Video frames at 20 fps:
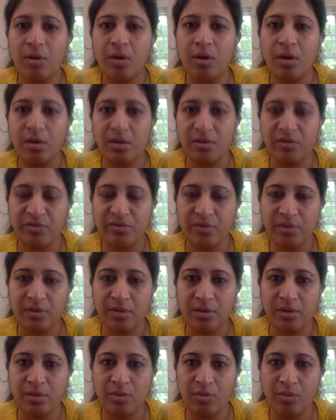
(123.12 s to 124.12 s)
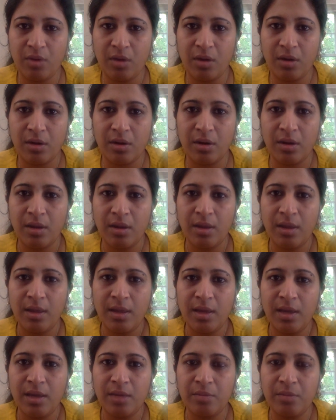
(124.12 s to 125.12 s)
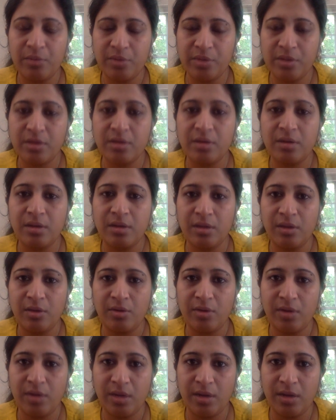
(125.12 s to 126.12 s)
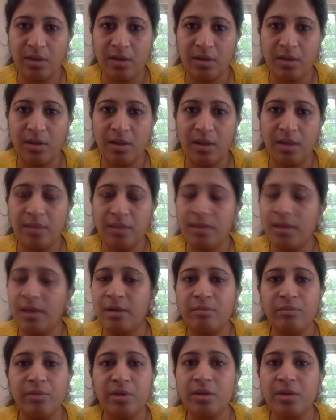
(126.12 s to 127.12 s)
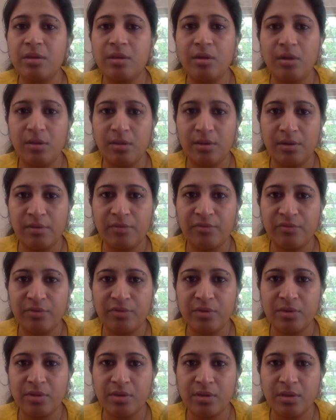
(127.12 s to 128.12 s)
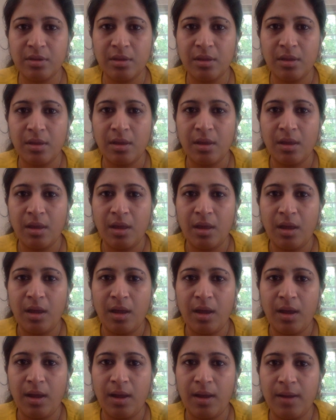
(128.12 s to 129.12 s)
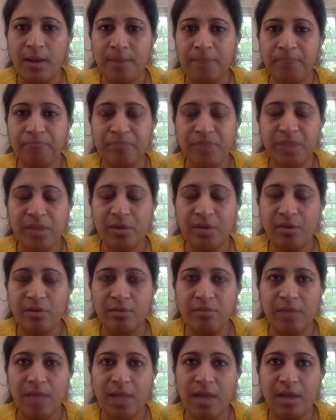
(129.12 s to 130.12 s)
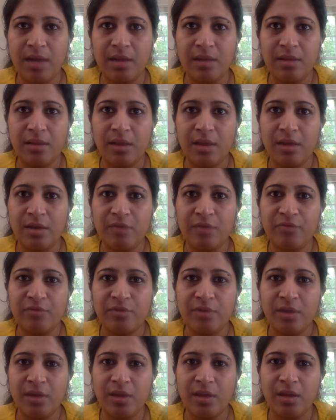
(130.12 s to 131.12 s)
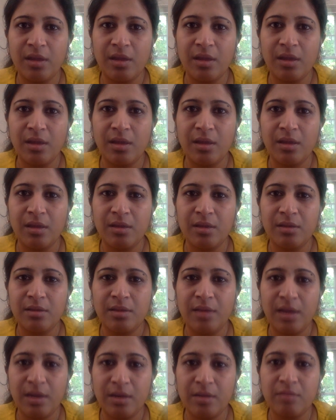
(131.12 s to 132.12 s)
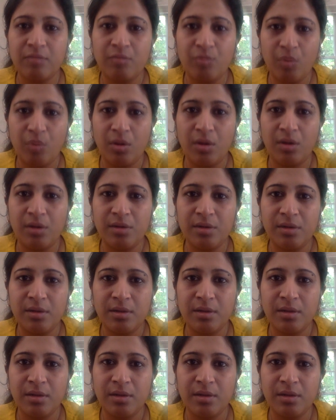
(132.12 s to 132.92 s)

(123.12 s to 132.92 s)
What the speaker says: confident you are in presenting your data, and that makes all the difference. And at the end of the day, that is what